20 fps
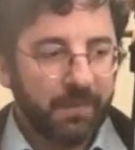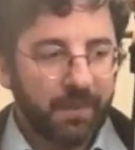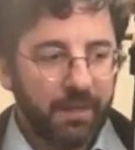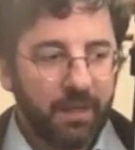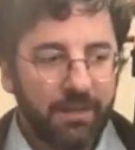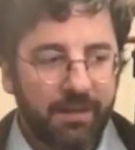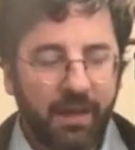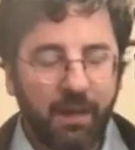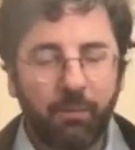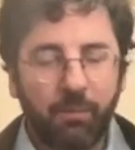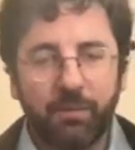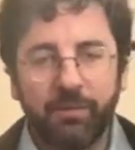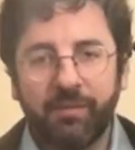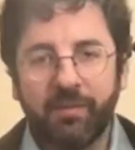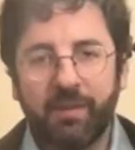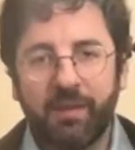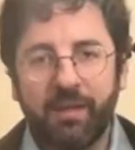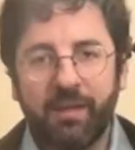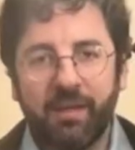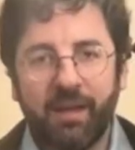that was
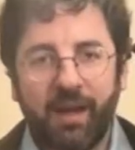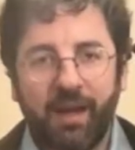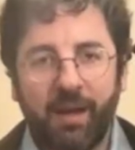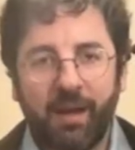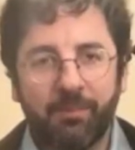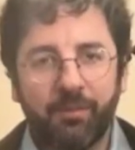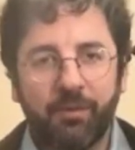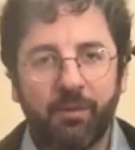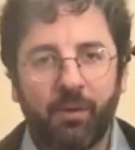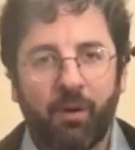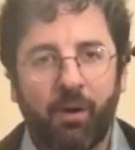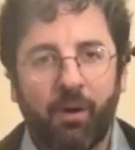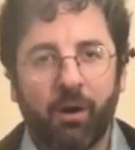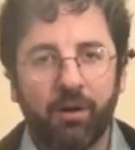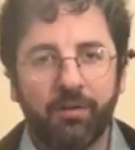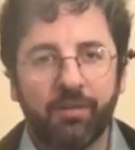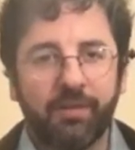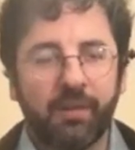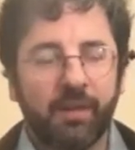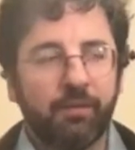the absolute
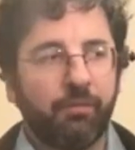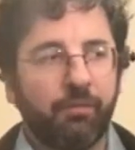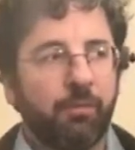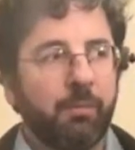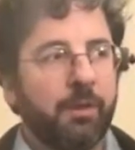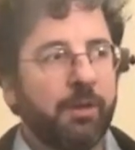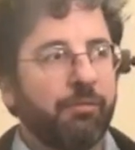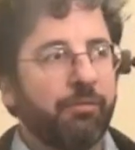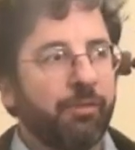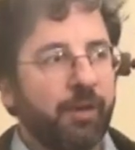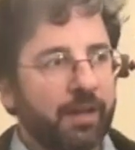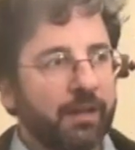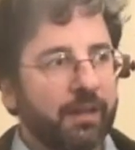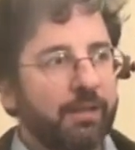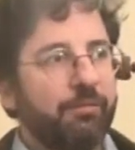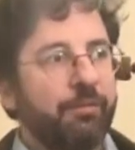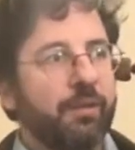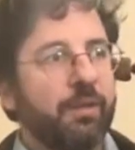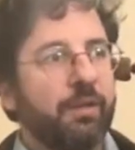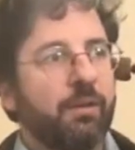hardest thing for me to finally
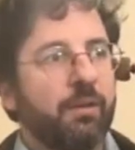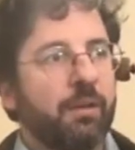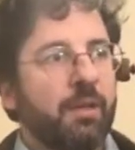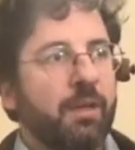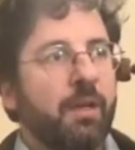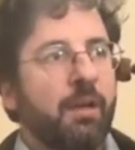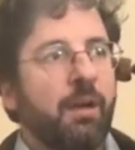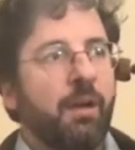feel,